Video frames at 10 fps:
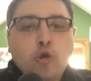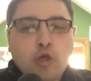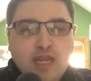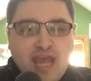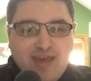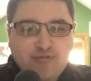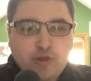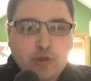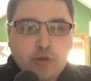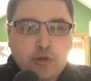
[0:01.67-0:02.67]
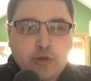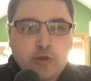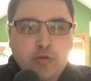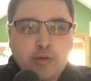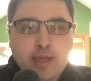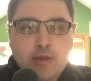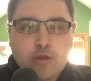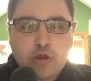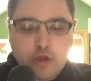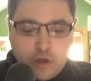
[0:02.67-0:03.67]
Good afternoon,
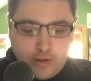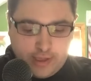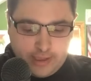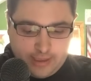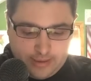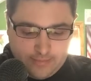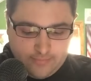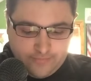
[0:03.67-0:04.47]
Sean.